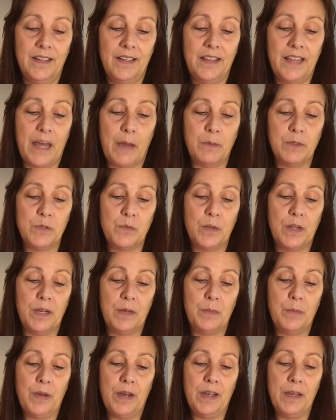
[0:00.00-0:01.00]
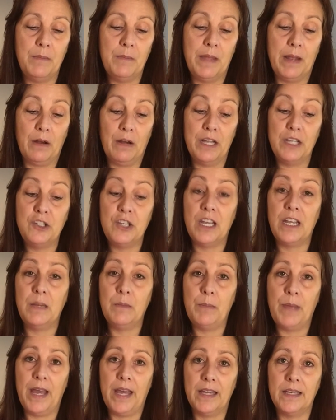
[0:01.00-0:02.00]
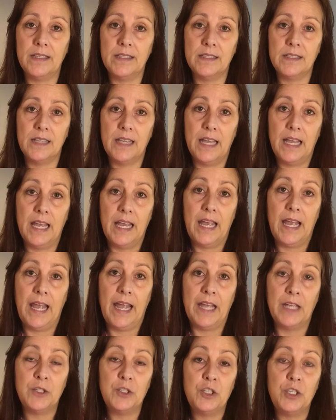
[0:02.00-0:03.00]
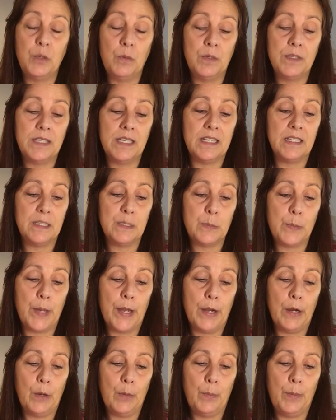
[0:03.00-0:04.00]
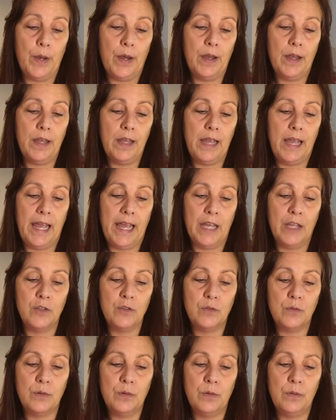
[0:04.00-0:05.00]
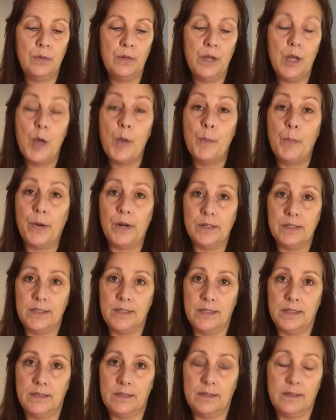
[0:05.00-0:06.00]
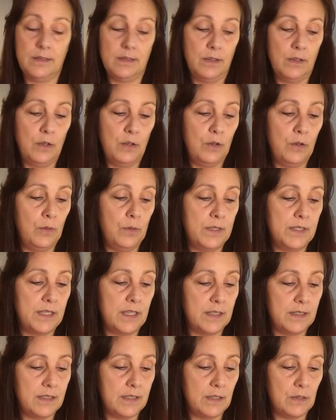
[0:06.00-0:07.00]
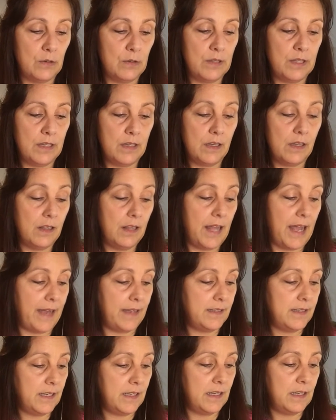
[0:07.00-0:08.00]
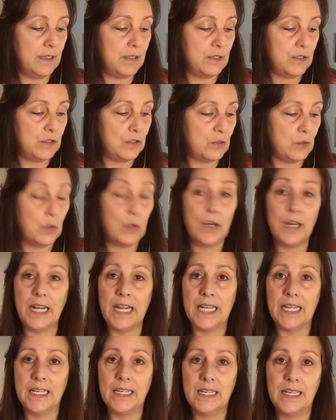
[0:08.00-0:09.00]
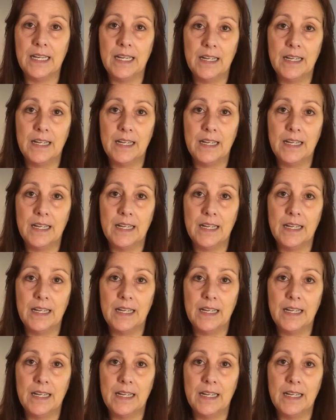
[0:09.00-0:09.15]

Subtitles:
That was written by Mary Jane Banks, and she was inspired by Andrew Bartzis, who is considered the galactic historian.